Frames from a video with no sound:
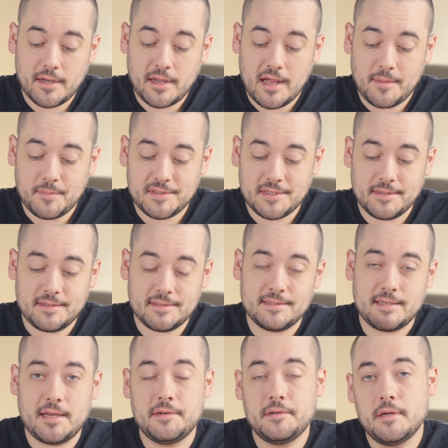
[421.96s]
of Cups, and the
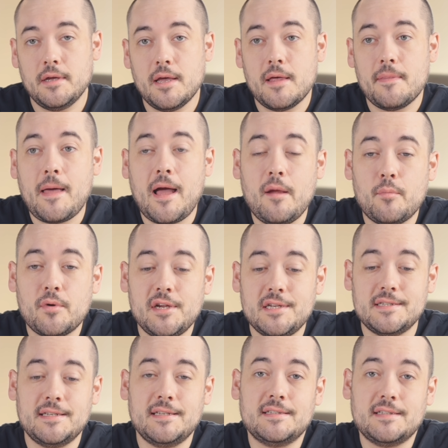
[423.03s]
Sun. The High
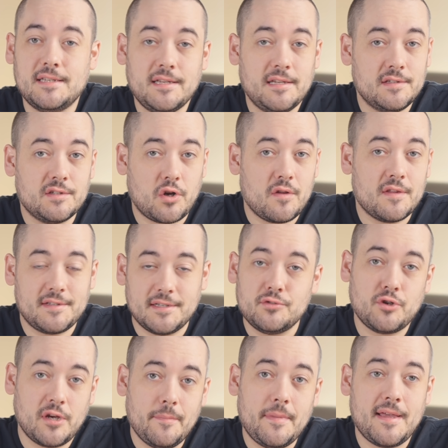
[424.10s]
Priestess is a card that says
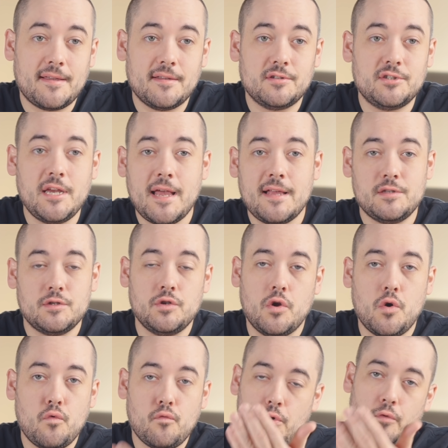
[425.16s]
dream big. She has
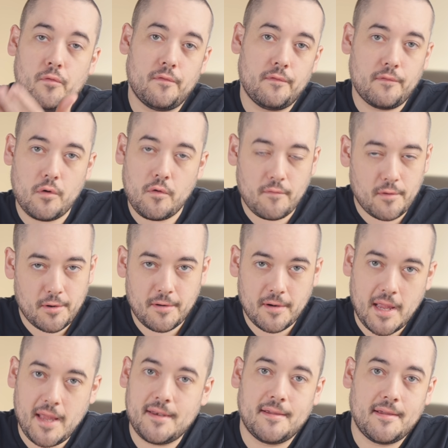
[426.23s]
no roof over her
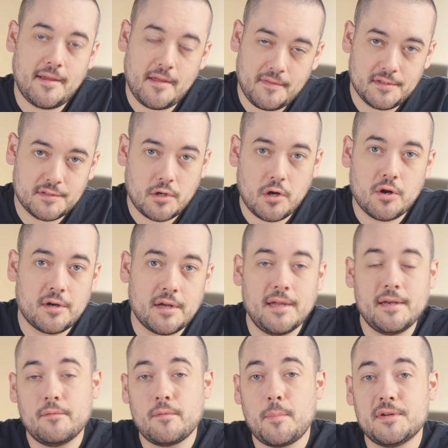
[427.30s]
head on this card,
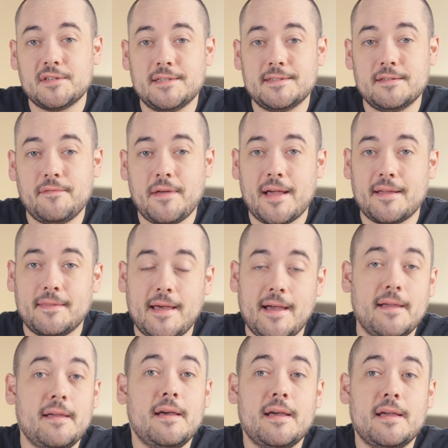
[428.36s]
and it represents the fact
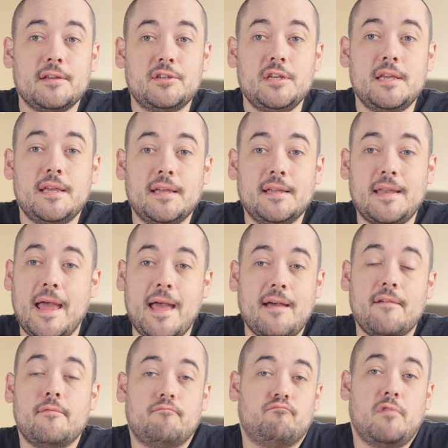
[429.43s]
that she can
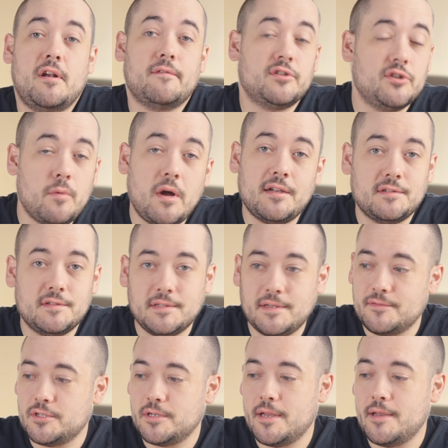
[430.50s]
have whatever she wants.
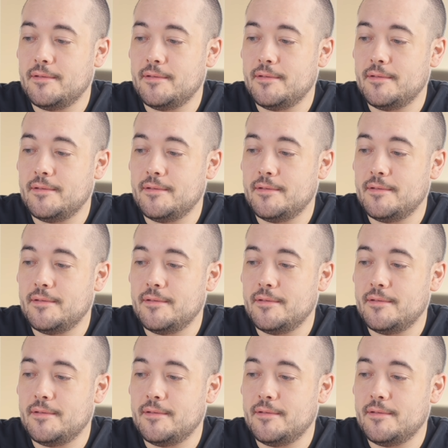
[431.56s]
It's